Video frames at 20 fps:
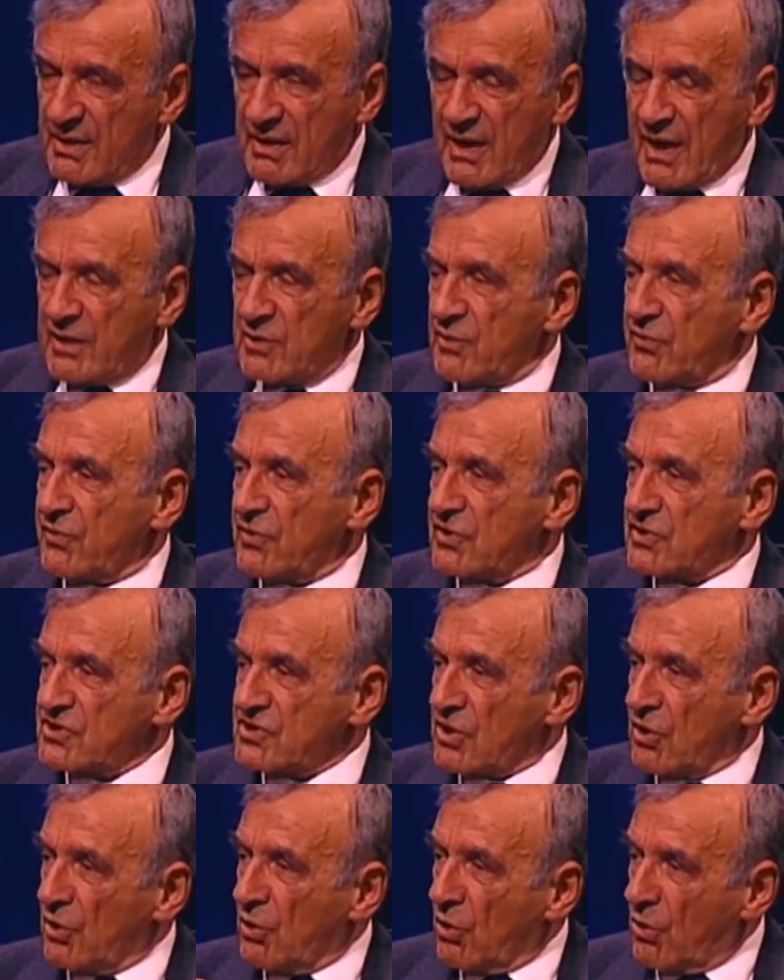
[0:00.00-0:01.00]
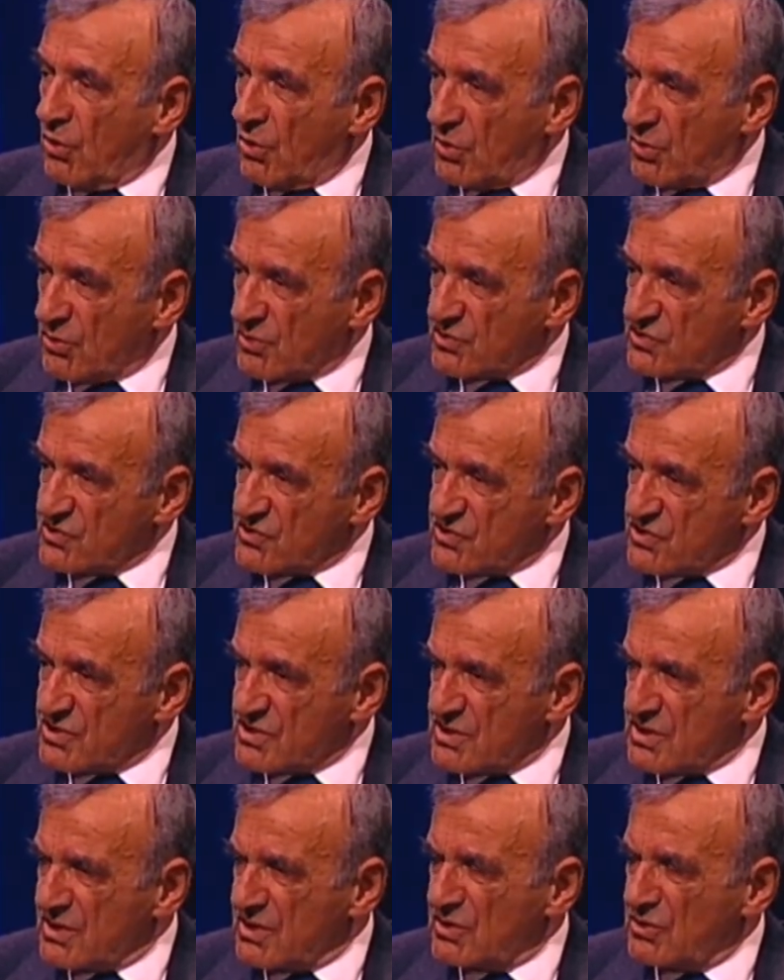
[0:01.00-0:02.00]
And the first laws,
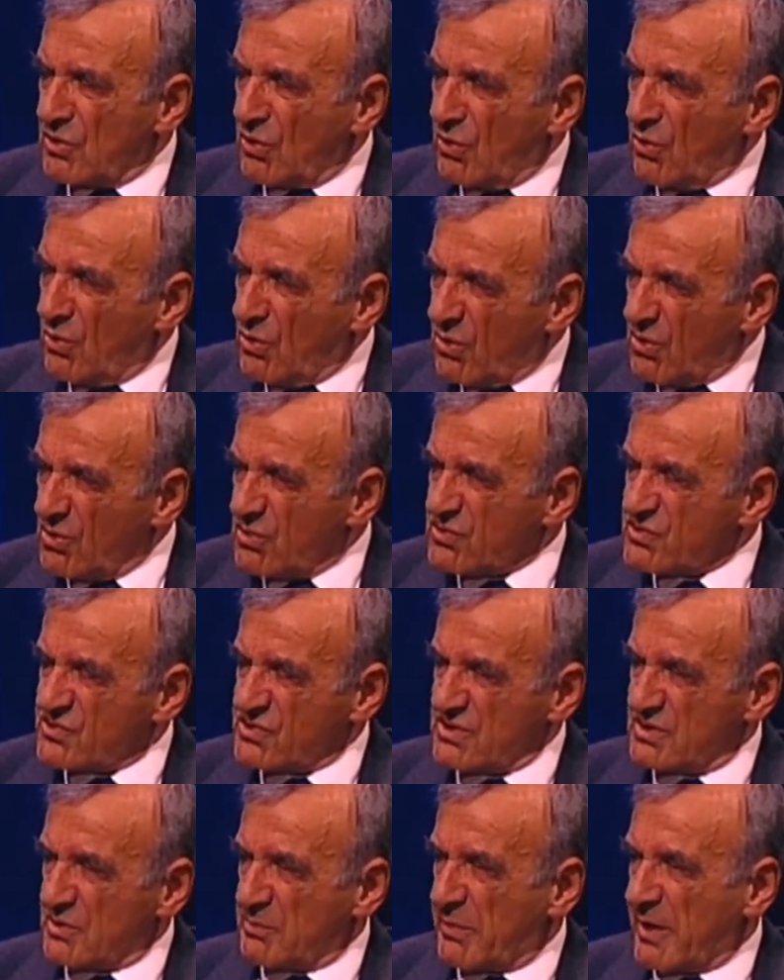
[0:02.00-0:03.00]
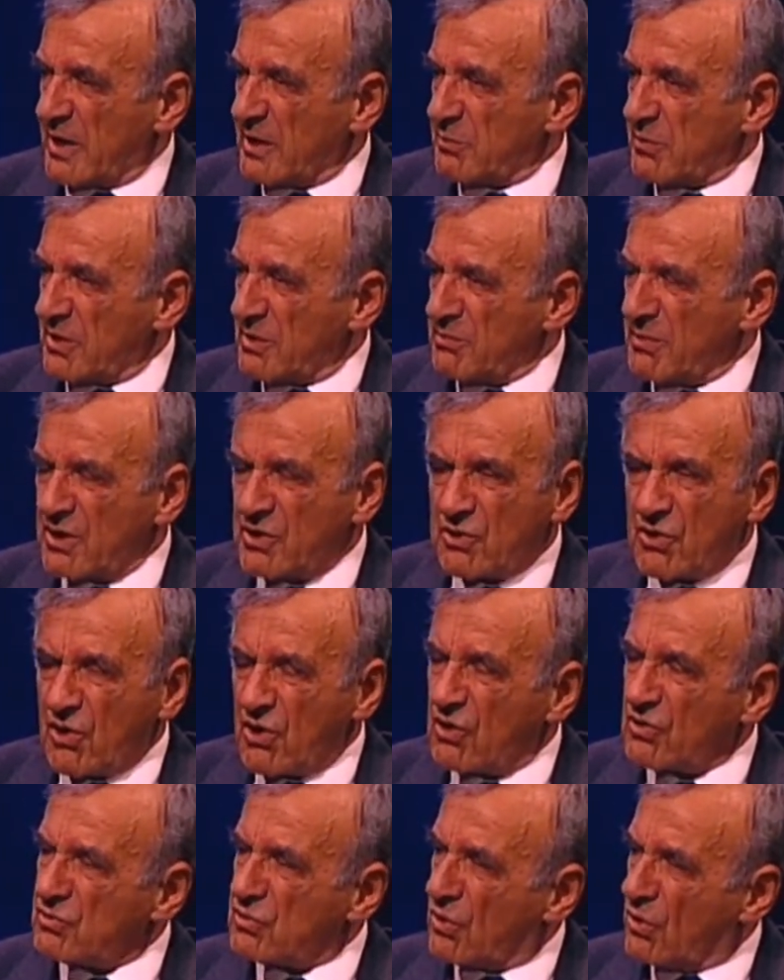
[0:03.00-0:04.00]
the laws in the Bible, my
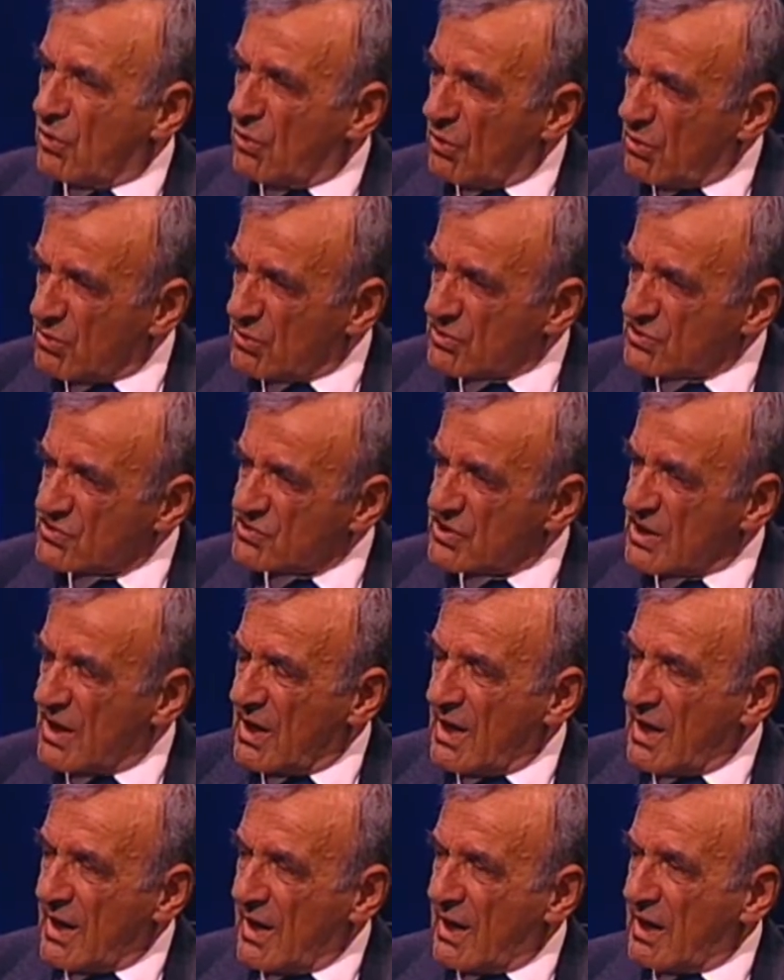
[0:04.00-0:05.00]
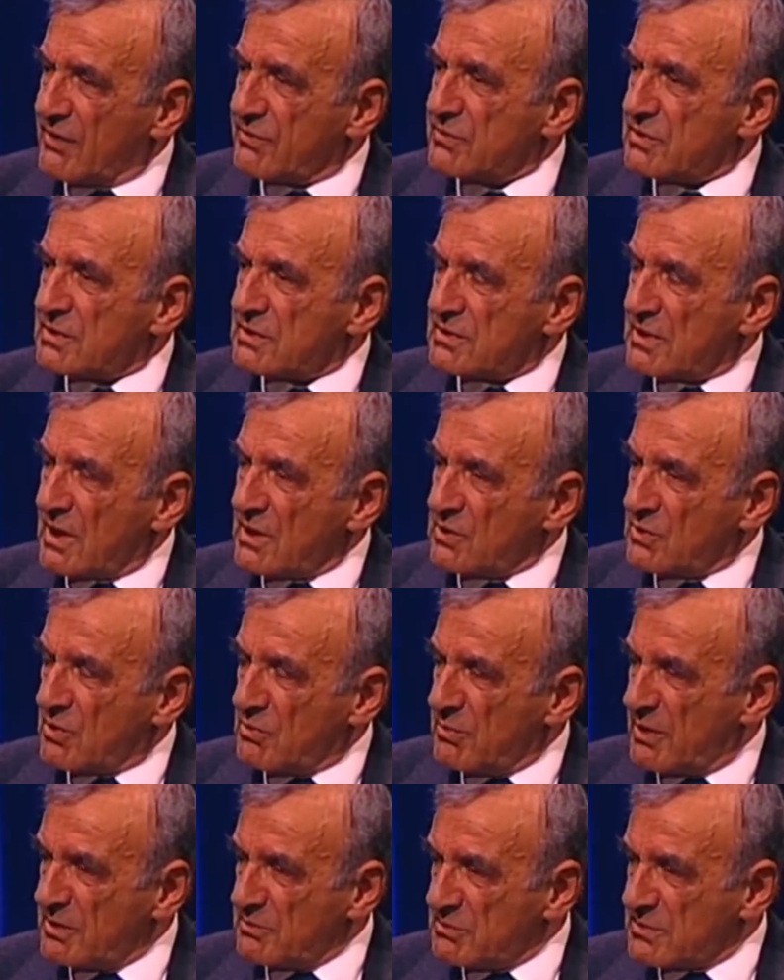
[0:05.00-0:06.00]
God, the laws. After the Ten
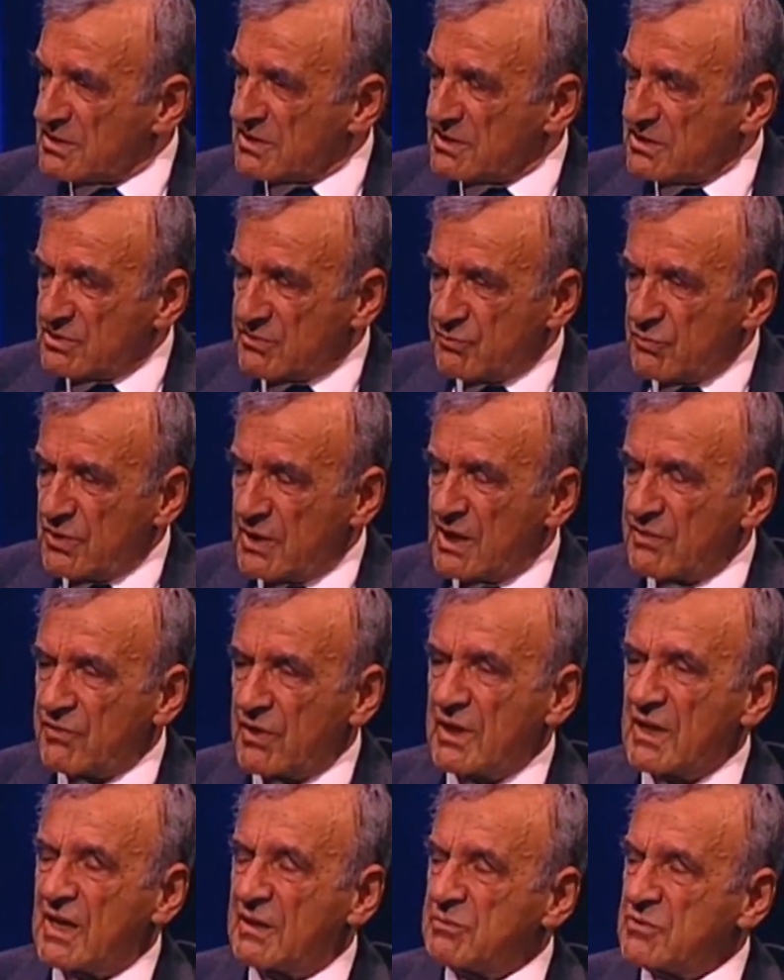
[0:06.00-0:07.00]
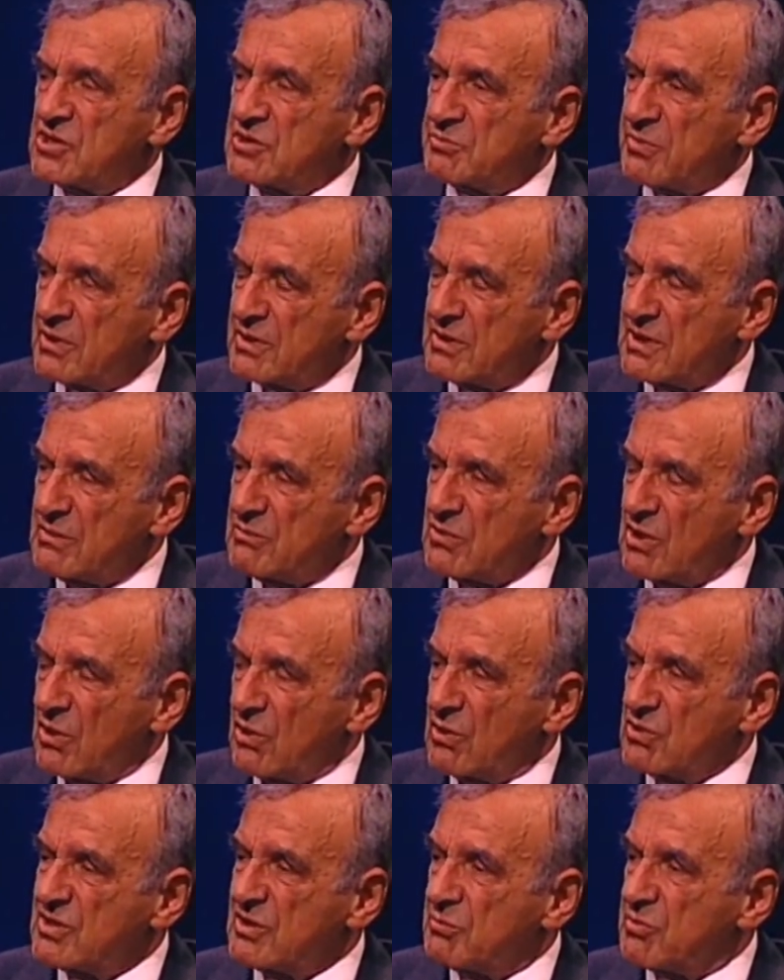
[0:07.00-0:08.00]
Commandments, we have Eilam Mishpatim, the
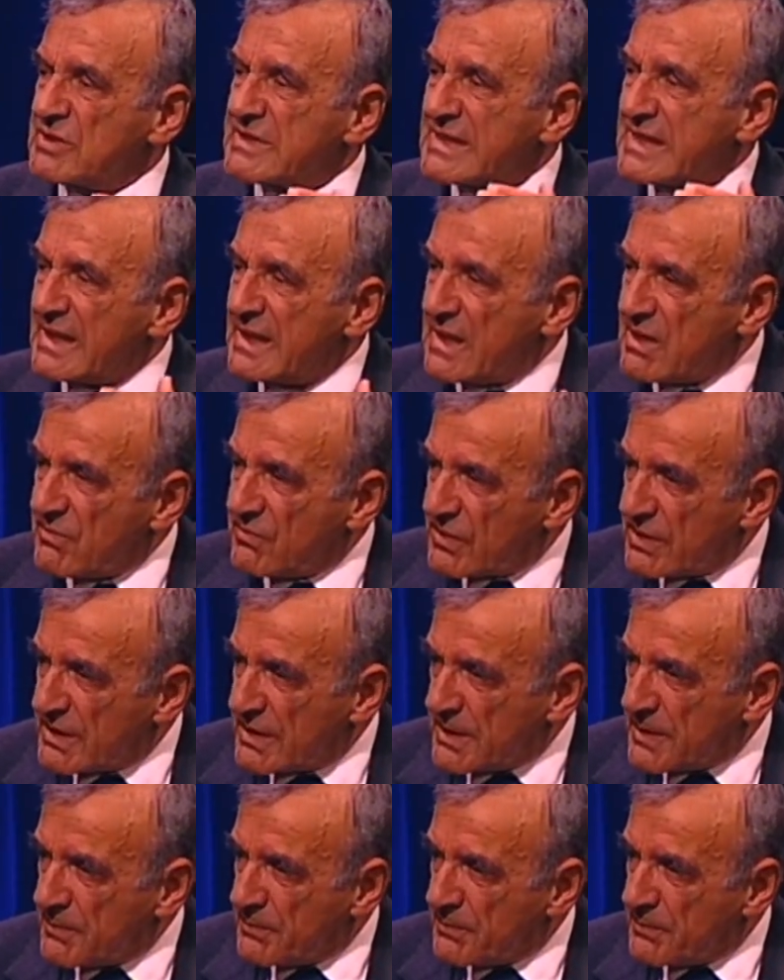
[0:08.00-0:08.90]
laws about slavery.